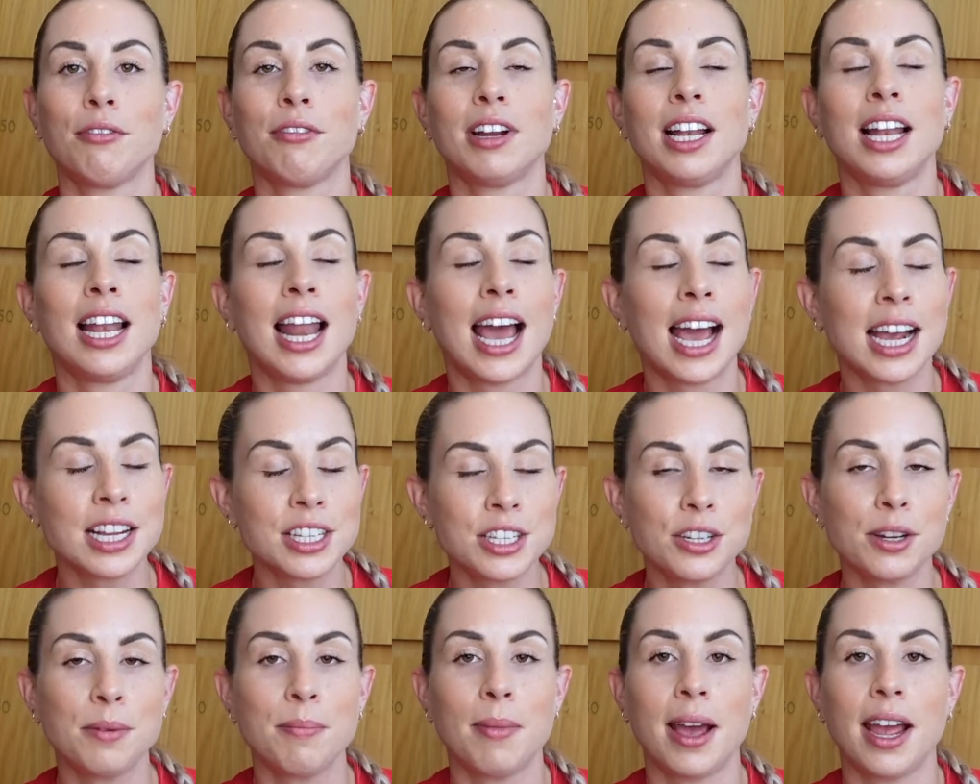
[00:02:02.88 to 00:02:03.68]

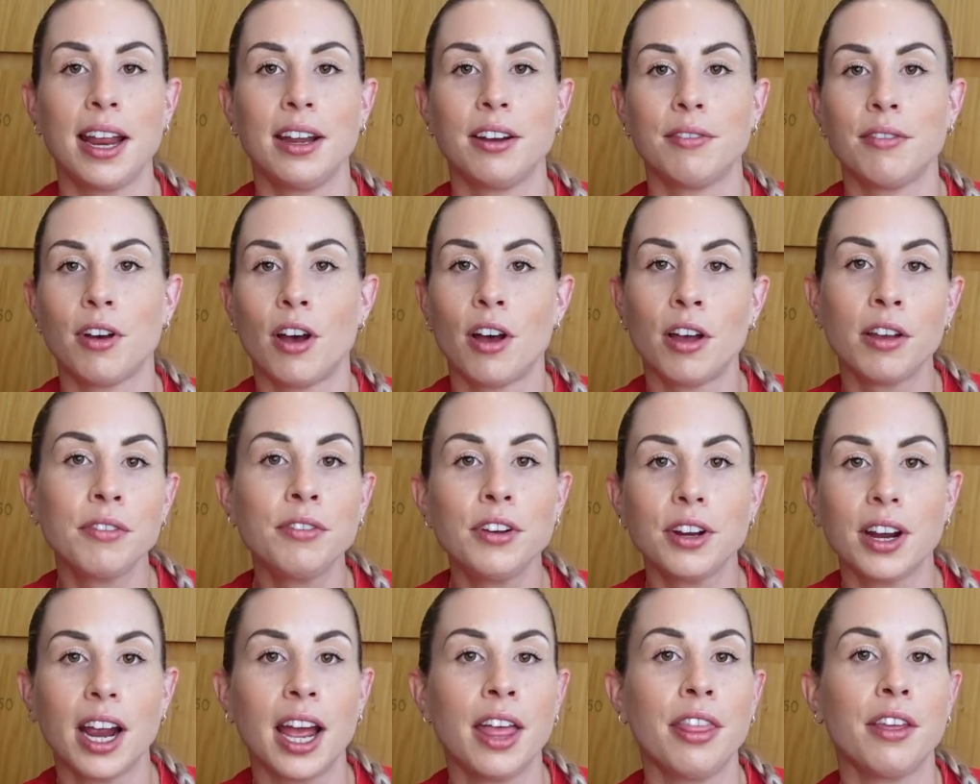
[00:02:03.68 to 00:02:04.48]
relax your mind of all of
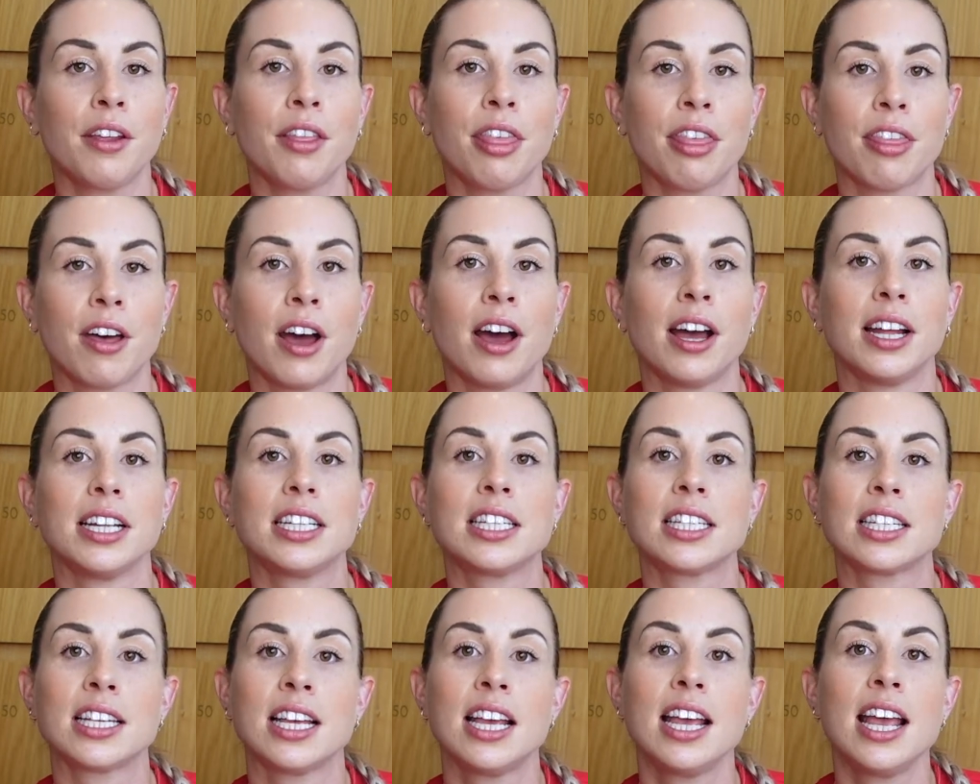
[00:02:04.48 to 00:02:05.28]
your other
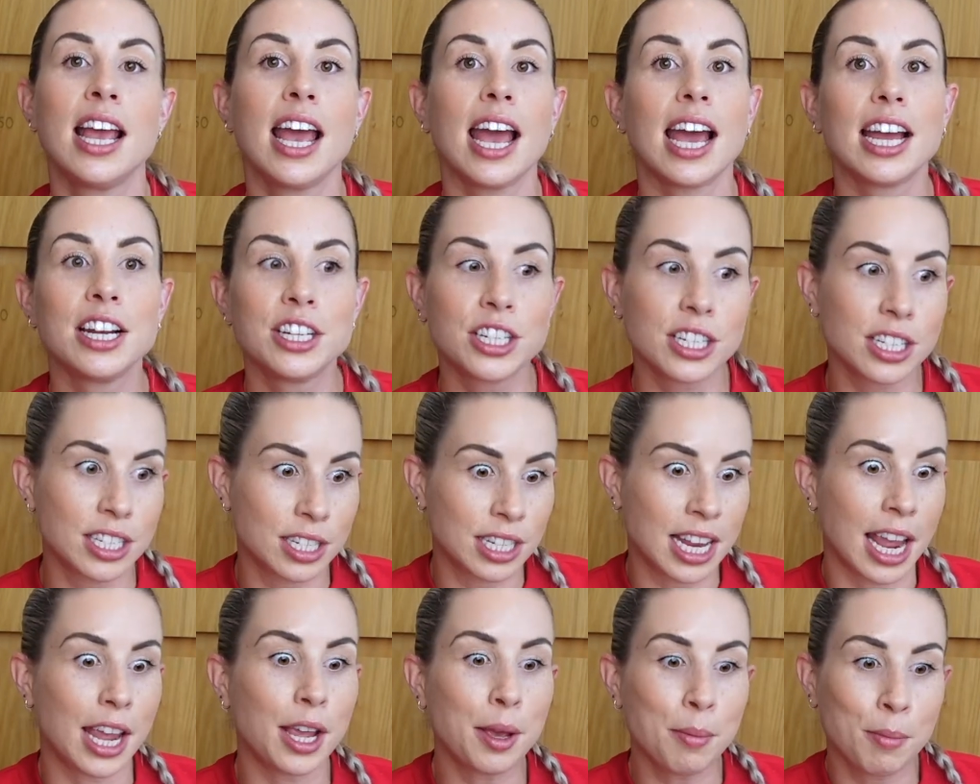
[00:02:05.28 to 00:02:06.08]
thoughts, and just
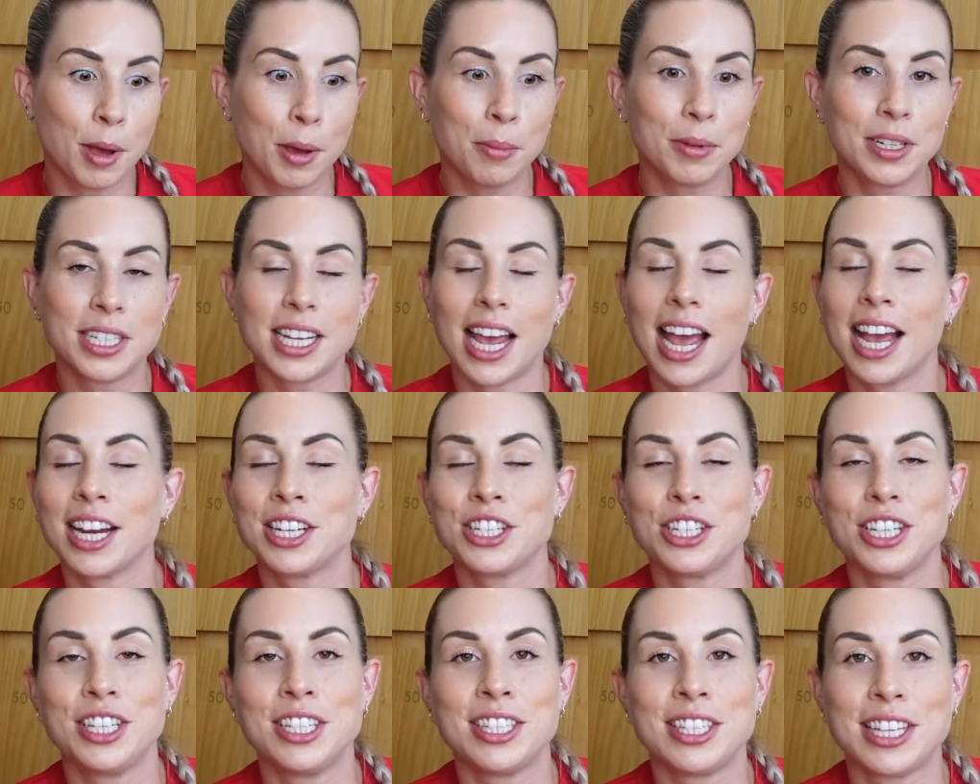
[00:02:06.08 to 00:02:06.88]
take a moment to
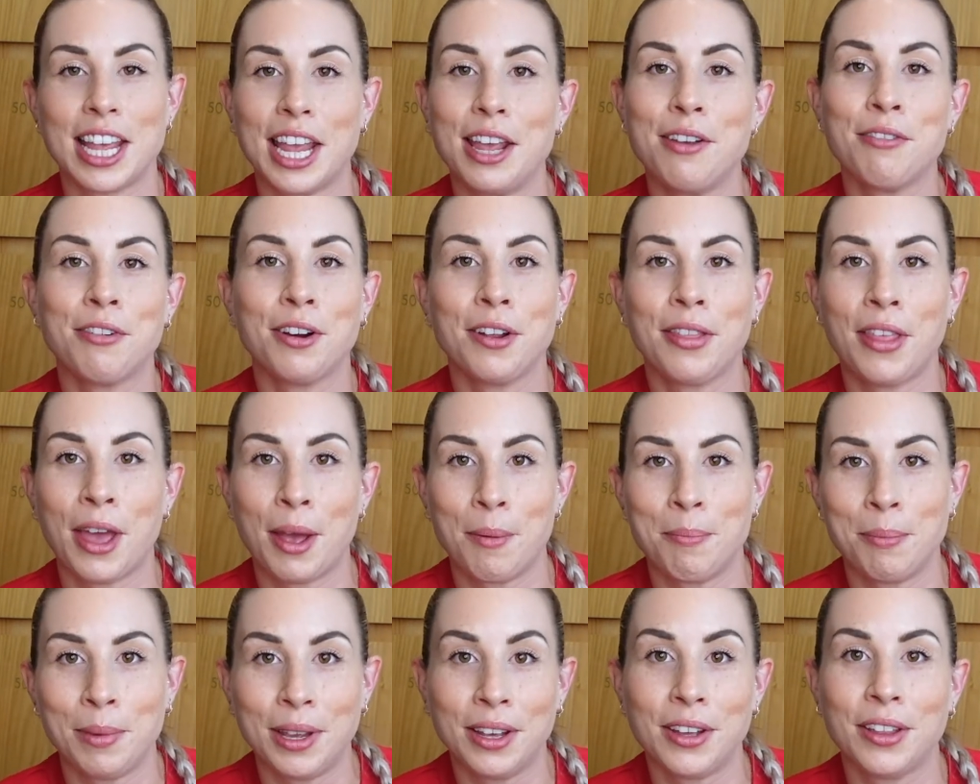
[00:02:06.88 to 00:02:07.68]
actually savor
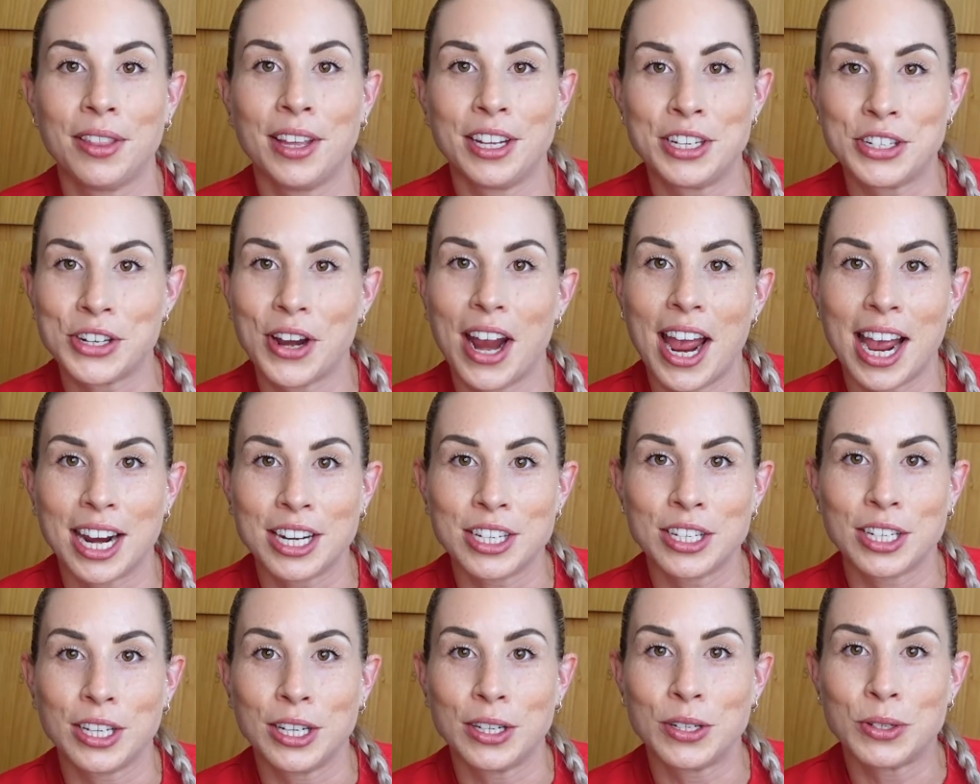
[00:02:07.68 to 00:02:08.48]
that meal that you're
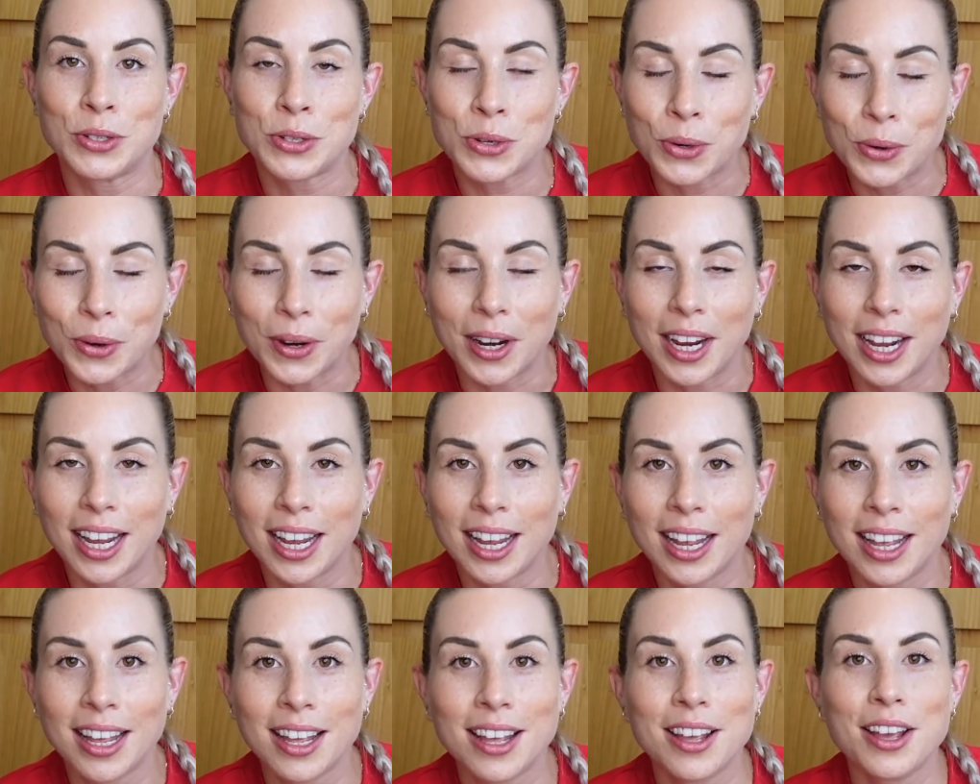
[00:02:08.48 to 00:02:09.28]
actually enjoying.
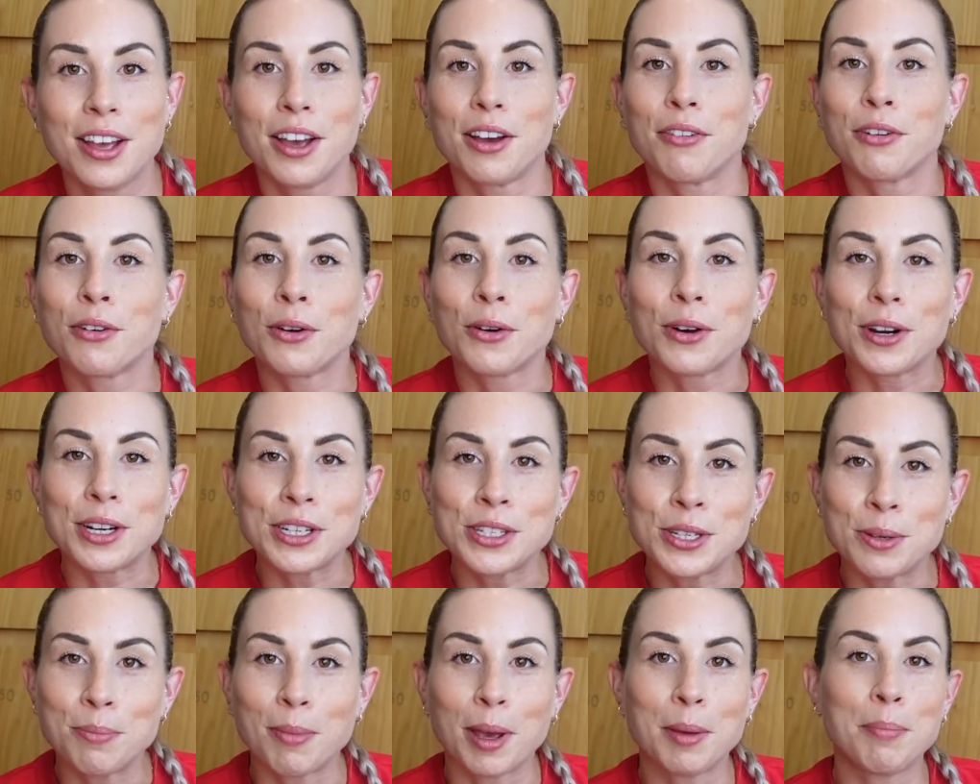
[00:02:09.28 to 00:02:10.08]
Of
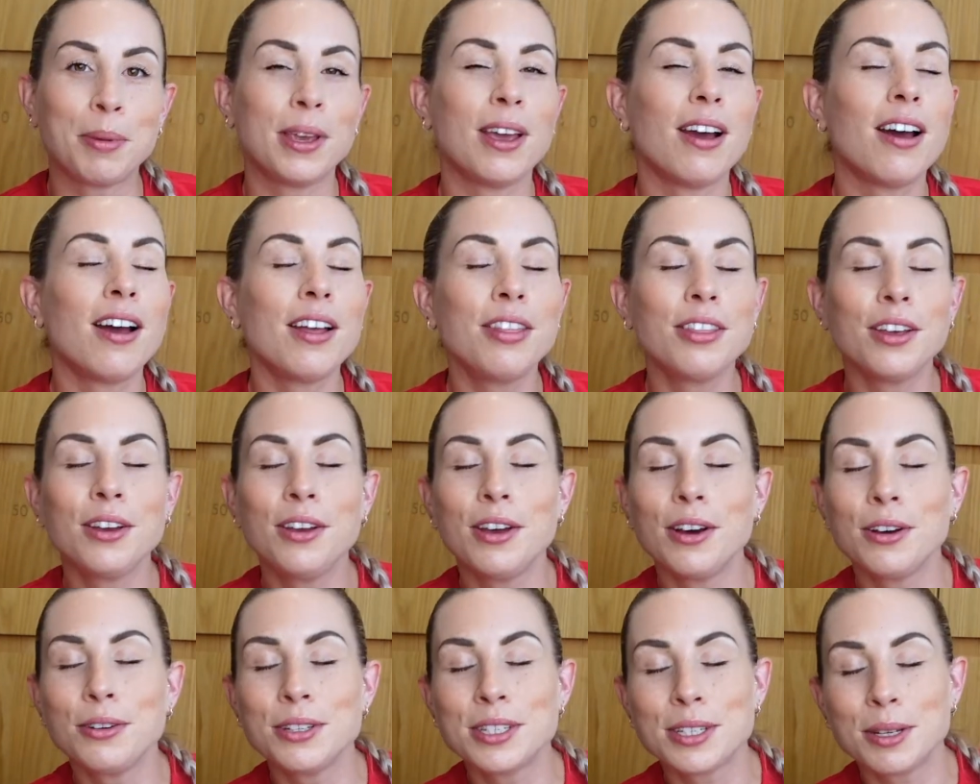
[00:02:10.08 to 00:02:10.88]
course, you might be on the
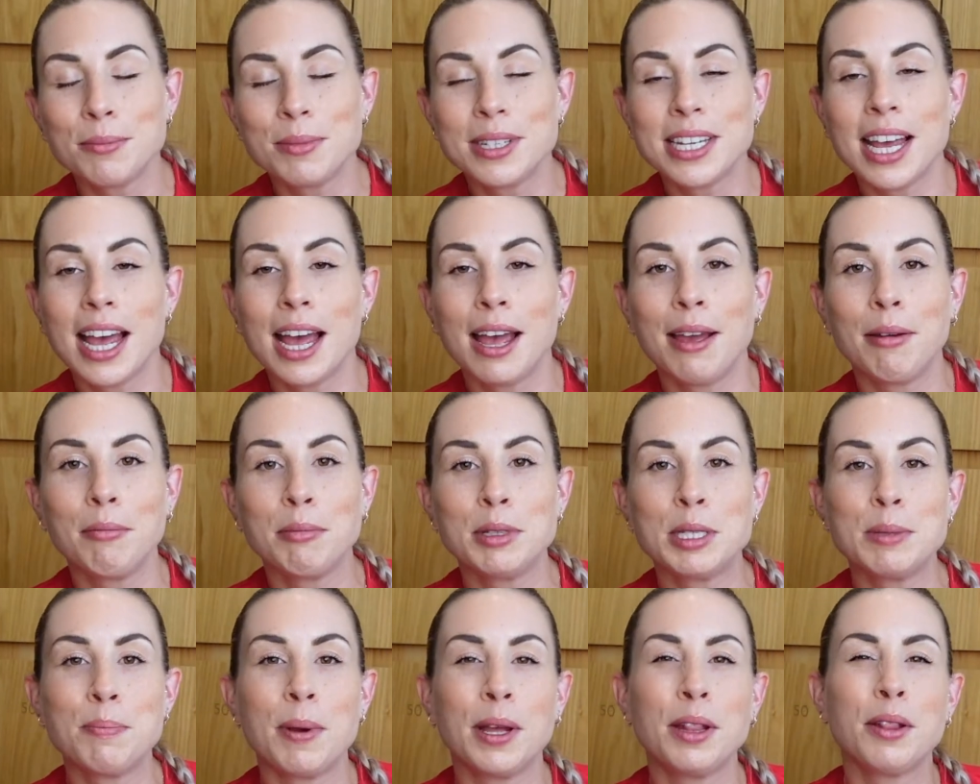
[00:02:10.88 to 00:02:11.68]
go
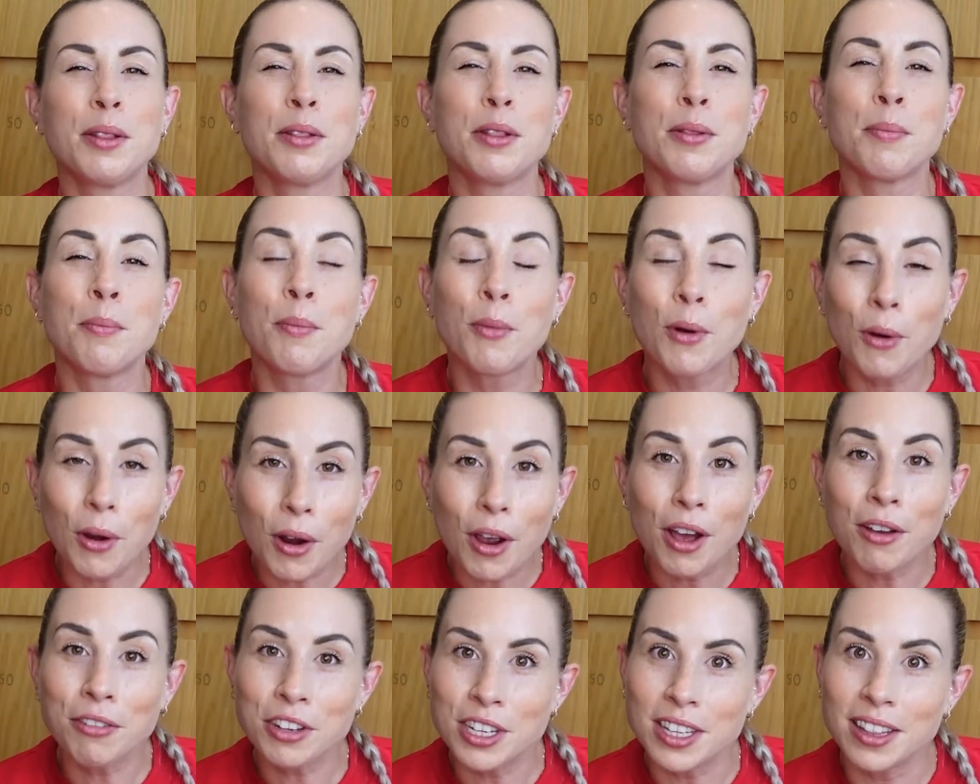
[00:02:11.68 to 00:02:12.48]
sometimes, but the more
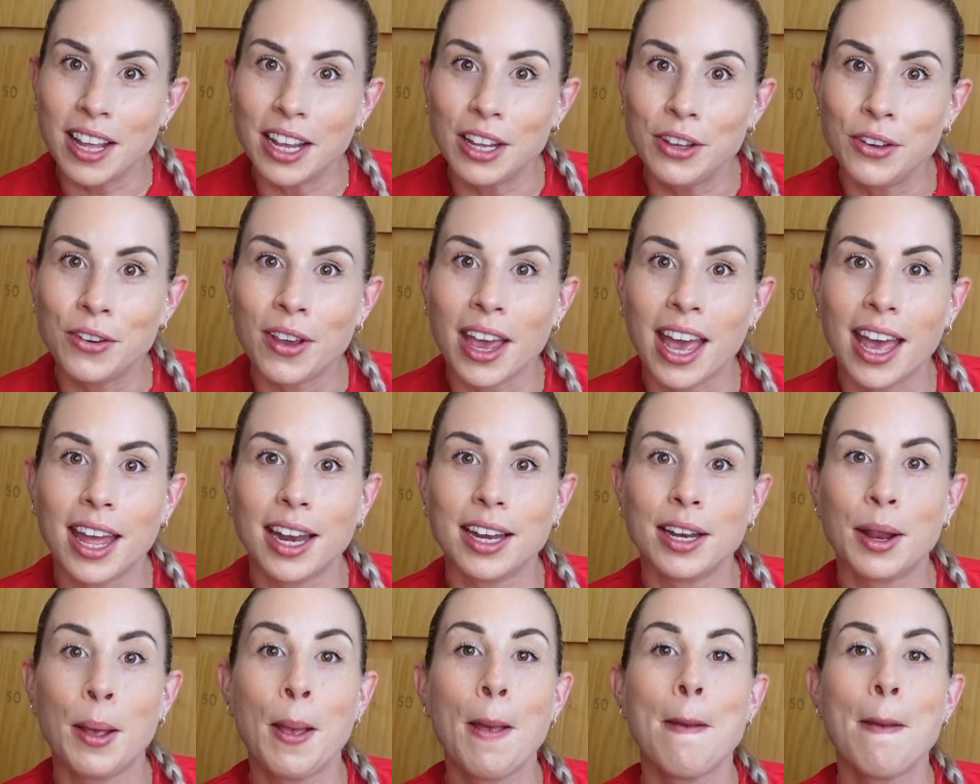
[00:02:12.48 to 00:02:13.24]
often that you can,